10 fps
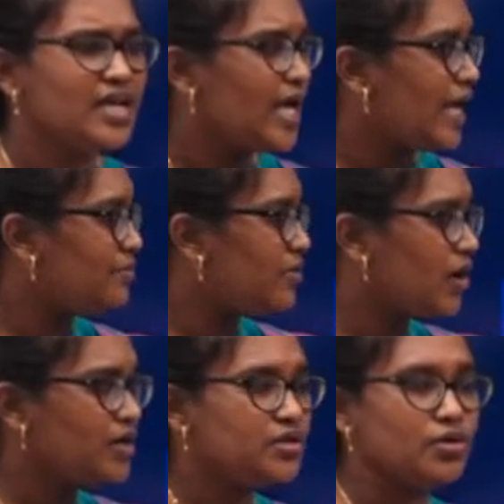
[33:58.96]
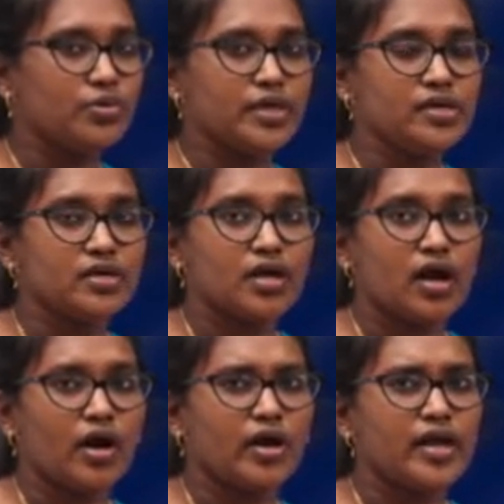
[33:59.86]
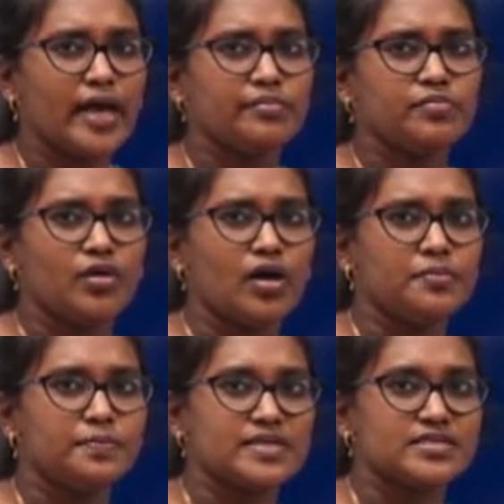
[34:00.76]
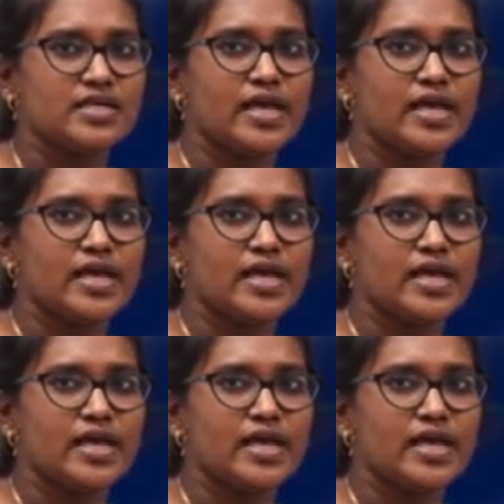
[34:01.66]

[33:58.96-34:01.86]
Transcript: am not going or I am not pressing